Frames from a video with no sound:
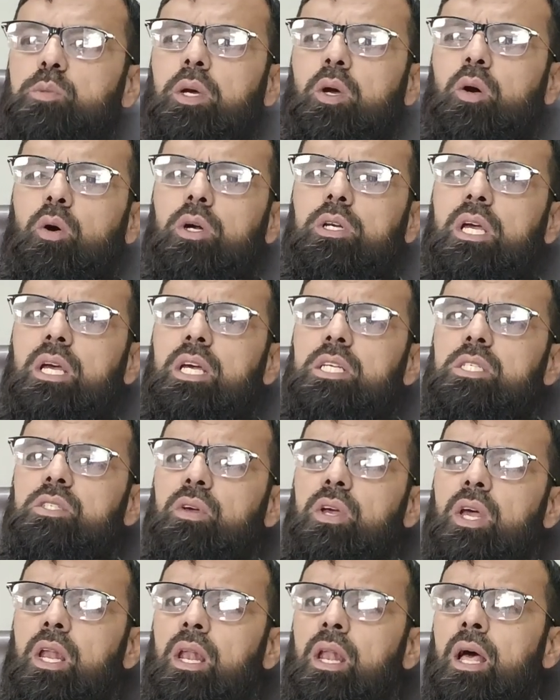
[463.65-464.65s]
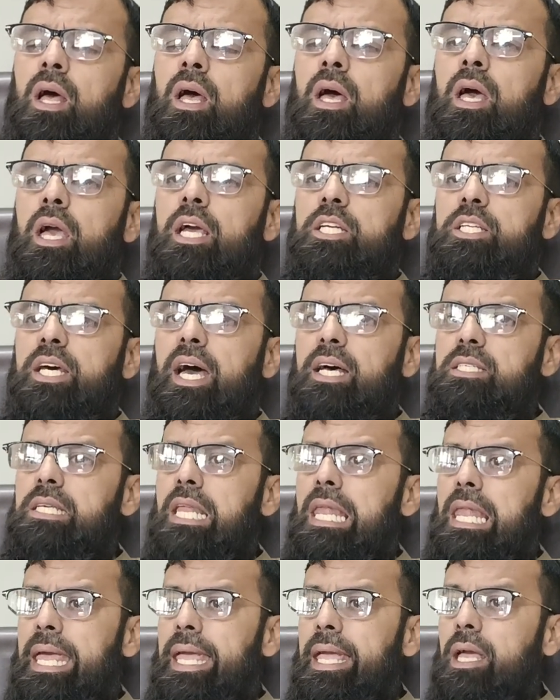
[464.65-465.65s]
Because it has a
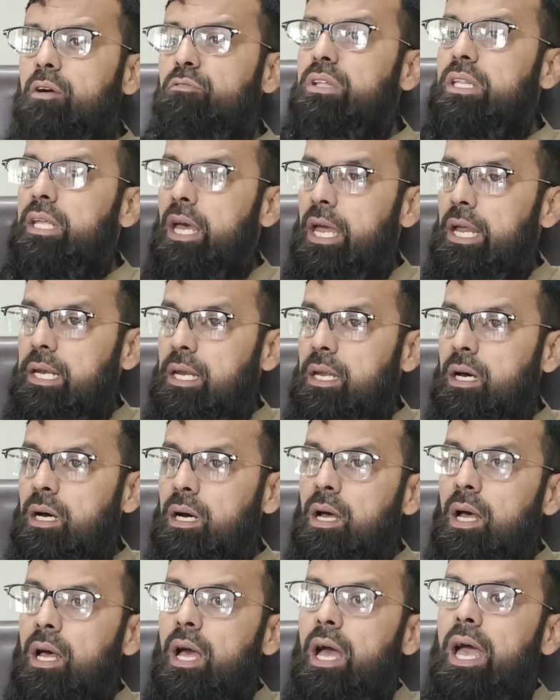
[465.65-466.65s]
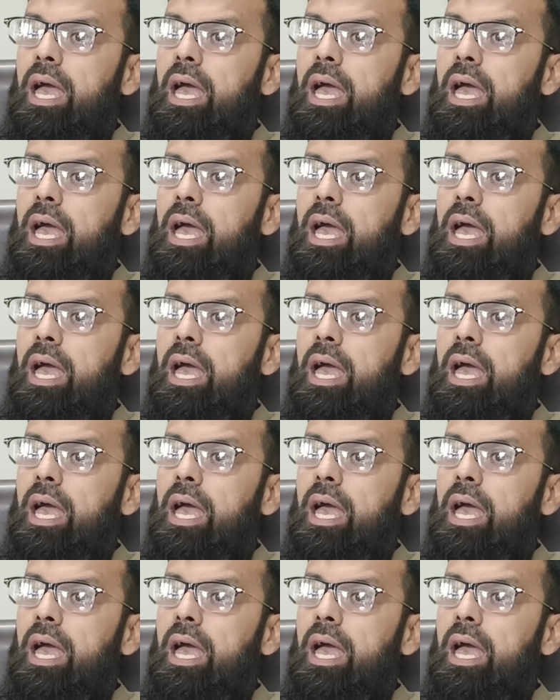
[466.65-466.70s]
link with Hitler,